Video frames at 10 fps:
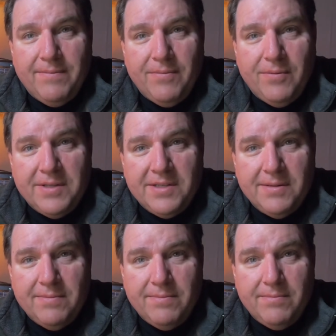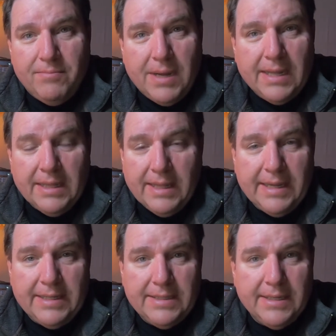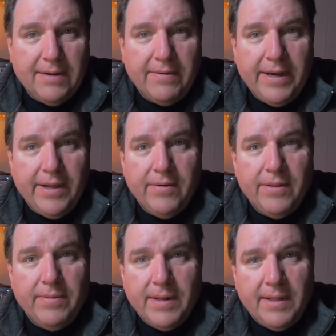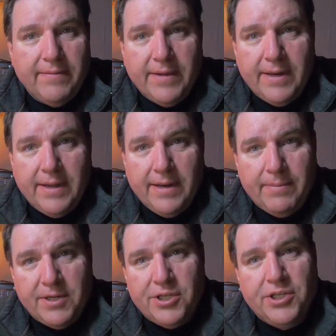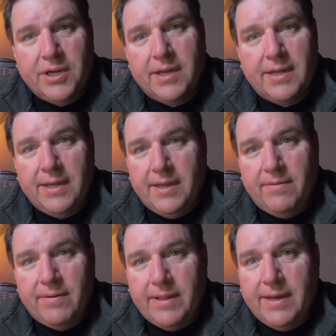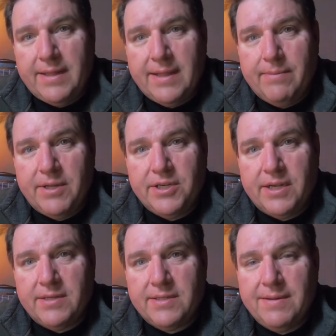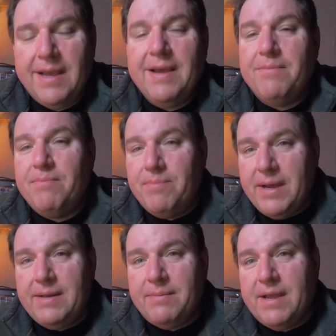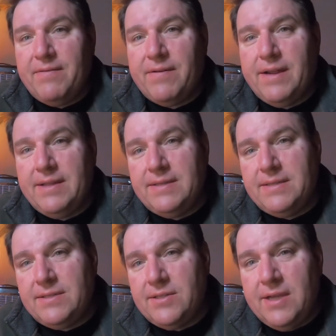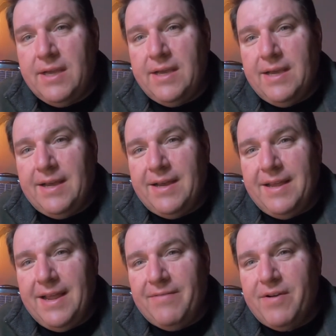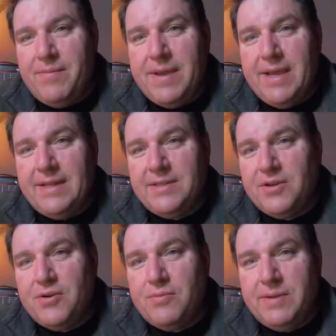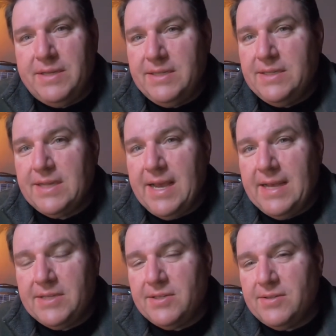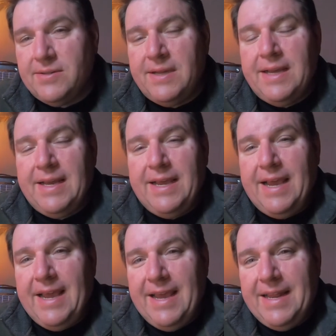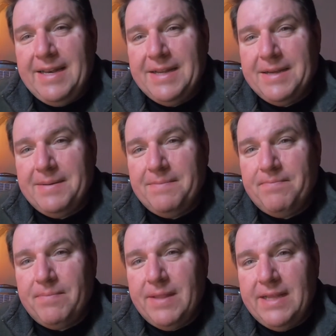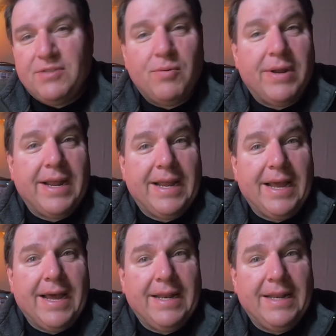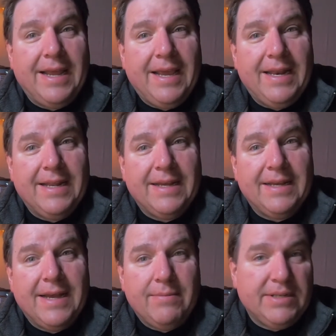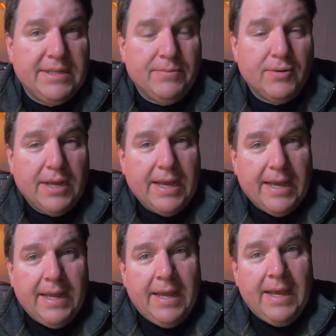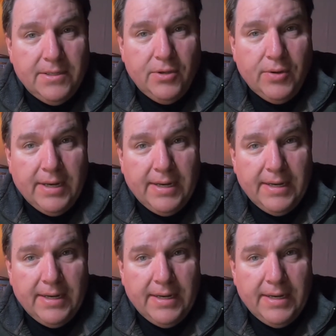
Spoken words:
with some mod lights and a radio in the middle of it and a bunch of junk and really not that much else. But my friends, every man's home is his castle, and it's what I got, and I'm a simple guy. You can